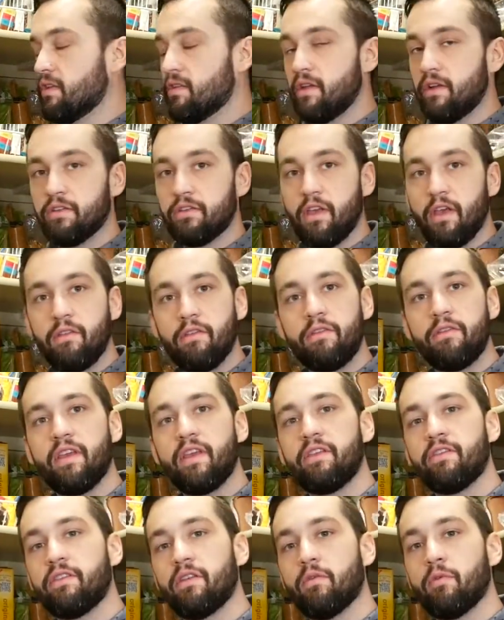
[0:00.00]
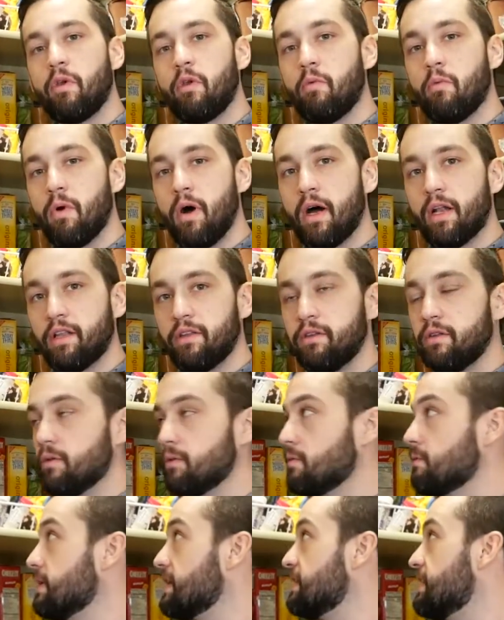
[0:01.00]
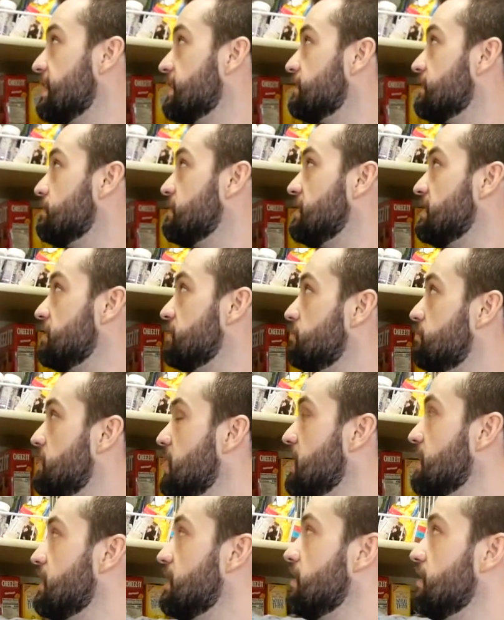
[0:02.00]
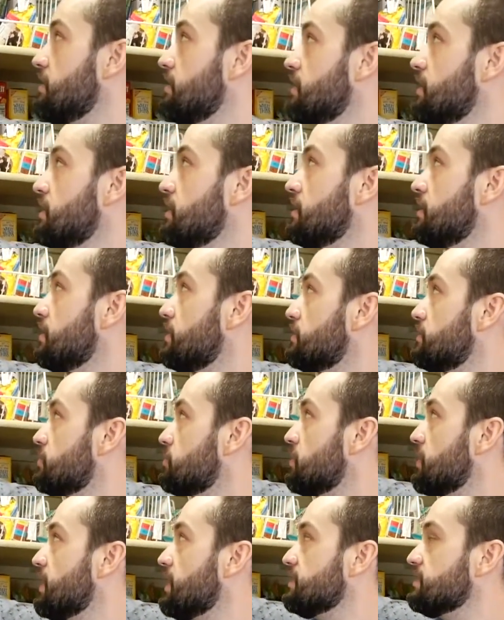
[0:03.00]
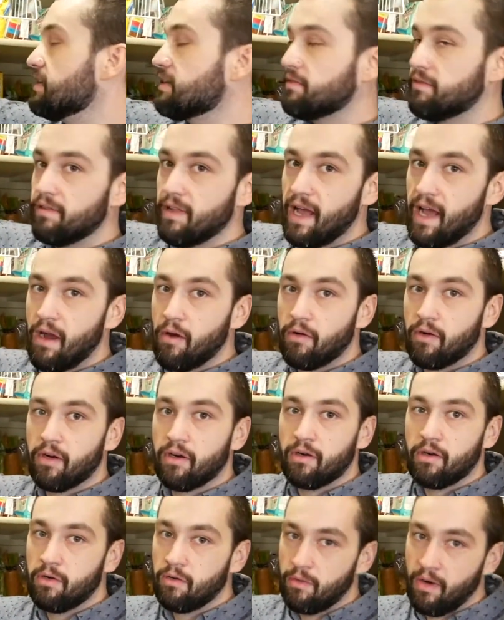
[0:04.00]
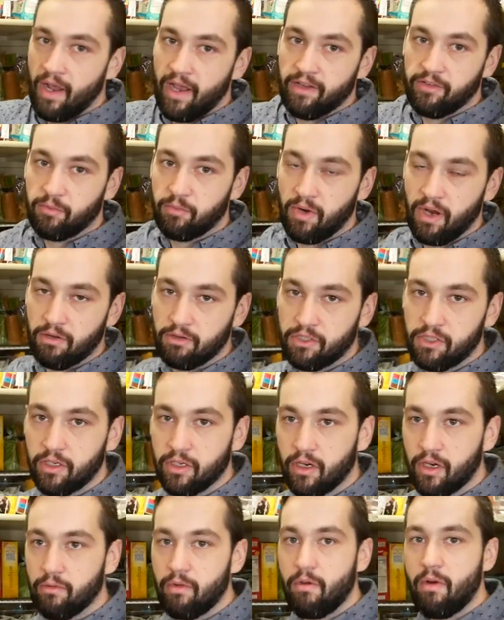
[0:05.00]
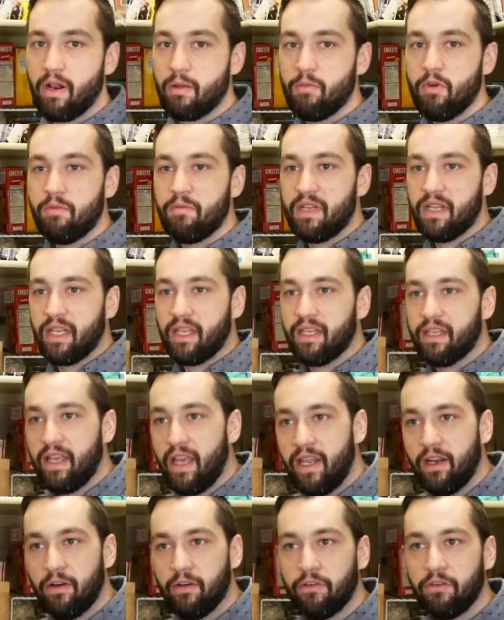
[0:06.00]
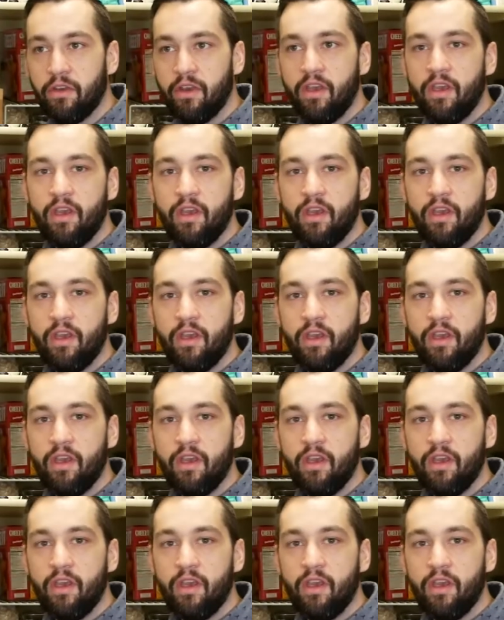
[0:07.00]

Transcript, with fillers: There's other things that we want to do. We want to take some of these baking supplies like flour, rice, brown sugar, and we want to move them into containers,